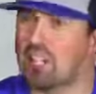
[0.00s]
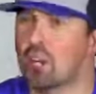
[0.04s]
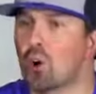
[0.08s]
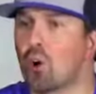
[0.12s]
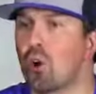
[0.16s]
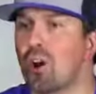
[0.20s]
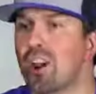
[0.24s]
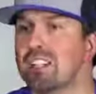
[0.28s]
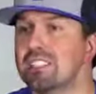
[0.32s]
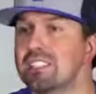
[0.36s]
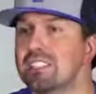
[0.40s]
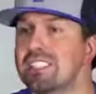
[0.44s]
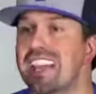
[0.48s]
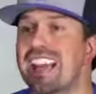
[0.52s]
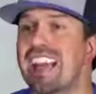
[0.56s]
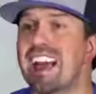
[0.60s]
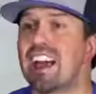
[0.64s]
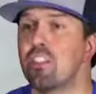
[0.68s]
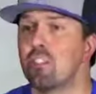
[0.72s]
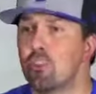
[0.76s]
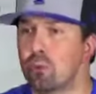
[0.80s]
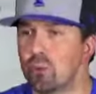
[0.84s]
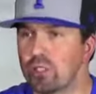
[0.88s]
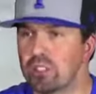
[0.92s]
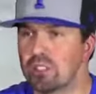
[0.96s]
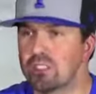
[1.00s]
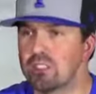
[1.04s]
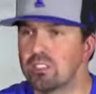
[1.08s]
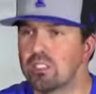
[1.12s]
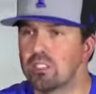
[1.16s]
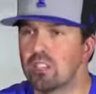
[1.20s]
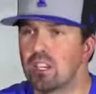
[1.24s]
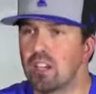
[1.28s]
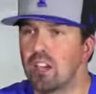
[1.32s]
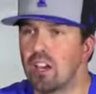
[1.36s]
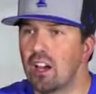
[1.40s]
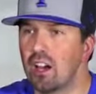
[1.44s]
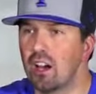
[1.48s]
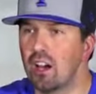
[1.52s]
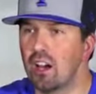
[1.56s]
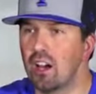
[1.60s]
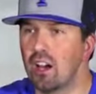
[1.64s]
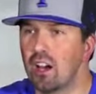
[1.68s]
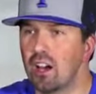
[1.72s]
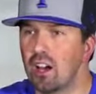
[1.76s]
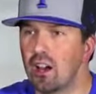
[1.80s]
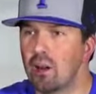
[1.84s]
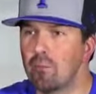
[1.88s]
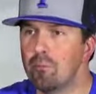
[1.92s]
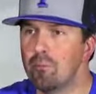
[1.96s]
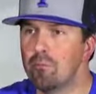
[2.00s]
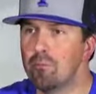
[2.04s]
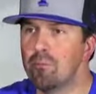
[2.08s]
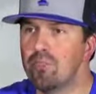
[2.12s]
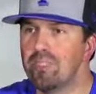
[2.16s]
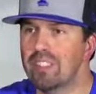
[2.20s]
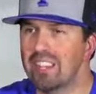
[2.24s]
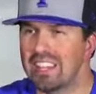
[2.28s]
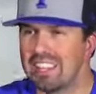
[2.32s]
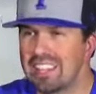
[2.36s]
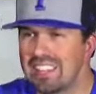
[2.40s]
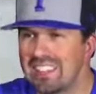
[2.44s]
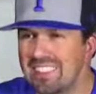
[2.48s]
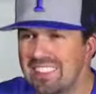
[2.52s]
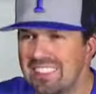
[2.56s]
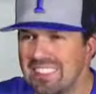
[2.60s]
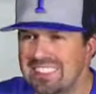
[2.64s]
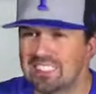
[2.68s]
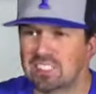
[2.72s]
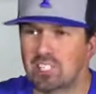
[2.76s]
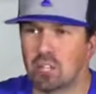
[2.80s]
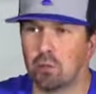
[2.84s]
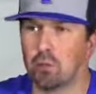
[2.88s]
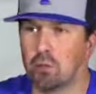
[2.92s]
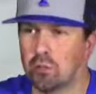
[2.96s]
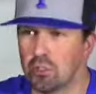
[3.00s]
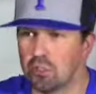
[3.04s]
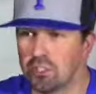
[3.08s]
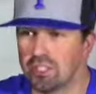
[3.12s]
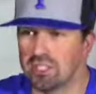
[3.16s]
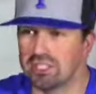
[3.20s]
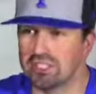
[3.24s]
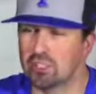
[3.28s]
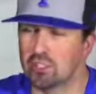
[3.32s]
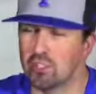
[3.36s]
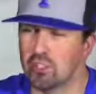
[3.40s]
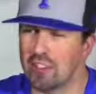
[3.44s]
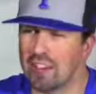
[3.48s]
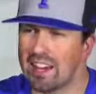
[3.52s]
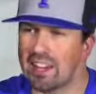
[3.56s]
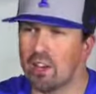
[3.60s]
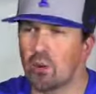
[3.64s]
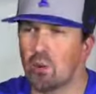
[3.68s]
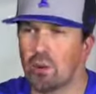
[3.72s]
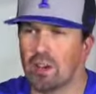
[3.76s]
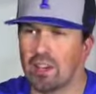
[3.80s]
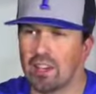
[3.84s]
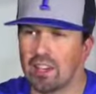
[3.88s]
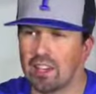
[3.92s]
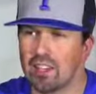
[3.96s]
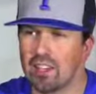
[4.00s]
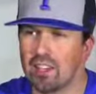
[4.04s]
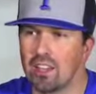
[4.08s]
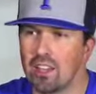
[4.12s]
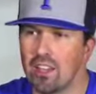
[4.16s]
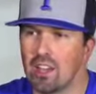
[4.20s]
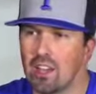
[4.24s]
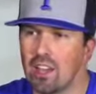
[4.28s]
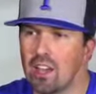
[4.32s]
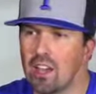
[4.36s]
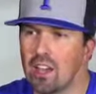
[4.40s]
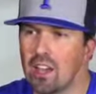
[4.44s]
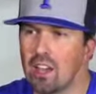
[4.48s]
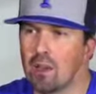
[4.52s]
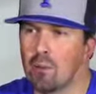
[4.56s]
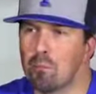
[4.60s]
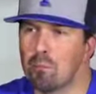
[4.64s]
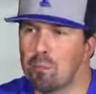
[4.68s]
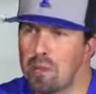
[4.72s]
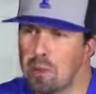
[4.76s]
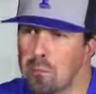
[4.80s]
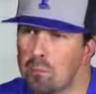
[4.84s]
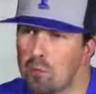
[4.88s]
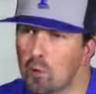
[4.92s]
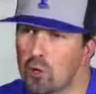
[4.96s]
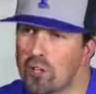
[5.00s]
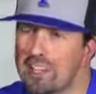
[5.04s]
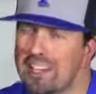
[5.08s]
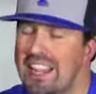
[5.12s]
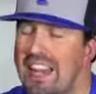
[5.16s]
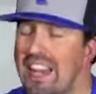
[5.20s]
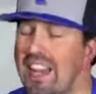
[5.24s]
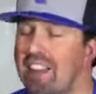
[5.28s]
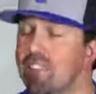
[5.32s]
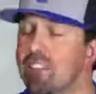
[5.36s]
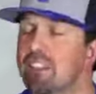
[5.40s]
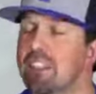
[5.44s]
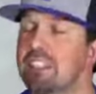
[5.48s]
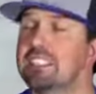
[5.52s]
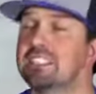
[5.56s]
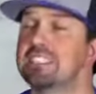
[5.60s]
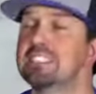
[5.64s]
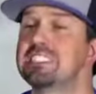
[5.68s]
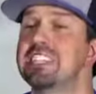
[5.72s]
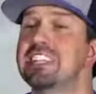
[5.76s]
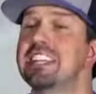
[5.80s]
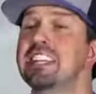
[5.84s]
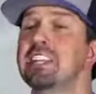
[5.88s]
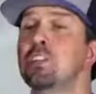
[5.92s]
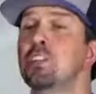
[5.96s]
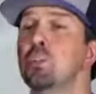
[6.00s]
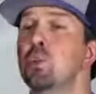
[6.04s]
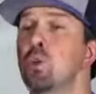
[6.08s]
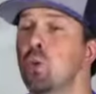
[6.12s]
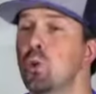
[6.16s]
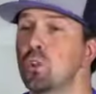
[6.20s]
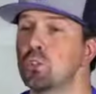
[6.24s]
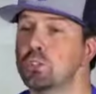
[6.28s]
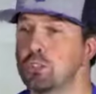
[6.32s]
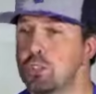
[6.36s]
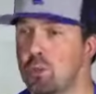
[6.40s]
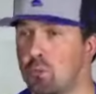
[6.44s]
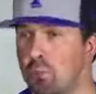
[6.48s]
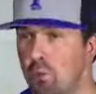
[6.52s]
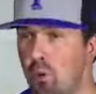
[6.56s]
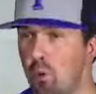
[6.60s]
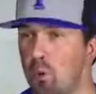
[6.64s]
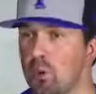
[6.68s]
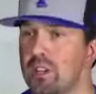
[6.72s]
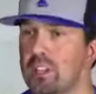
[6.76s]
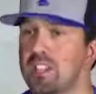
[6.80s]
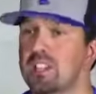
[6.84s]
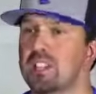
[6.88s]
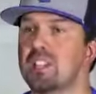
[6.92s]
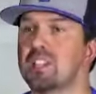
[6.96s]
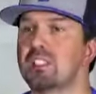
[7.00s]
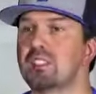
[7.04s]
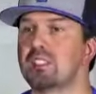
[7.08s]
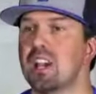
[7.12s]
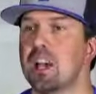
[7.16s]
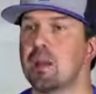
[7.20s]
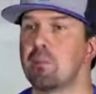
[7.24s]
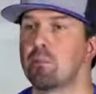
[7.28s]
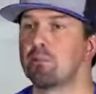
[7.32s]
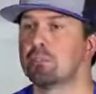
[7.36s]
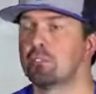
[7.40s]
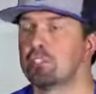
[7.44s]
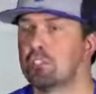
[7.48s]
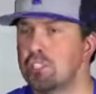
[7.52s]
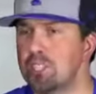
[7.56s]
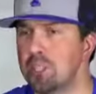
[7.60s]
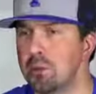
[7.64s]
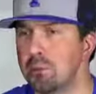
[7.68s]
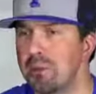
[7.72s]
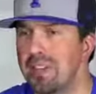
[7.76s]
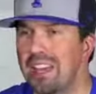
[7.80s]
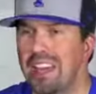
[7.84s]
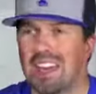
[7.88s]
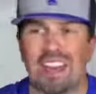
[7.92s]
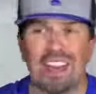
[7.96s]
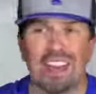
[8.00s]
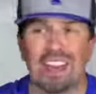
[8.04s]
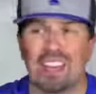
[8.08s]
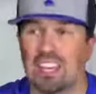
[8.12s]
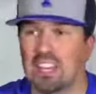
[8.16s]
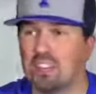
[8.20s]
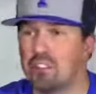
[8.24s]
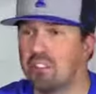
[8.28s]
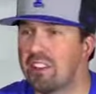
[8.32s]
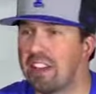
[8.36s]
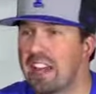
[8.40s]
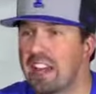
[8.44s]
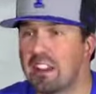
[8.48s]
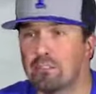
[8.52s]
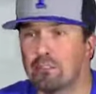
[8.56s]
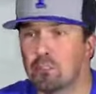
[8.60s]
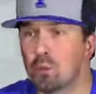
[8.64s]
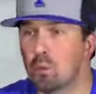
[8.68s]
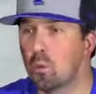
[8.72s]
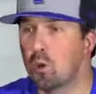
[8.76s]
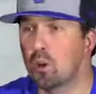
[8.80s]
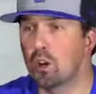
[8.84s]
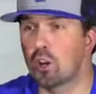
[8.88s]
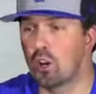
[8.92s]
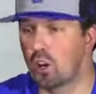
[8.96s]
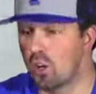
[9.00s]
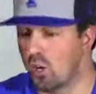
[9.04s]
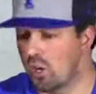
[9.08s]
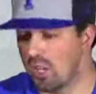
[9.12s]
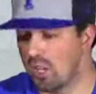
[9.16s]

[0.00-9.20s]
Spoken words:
It's time to set the captives free, go into these dark areas where this demonic activity is going on, and be a light and offer hope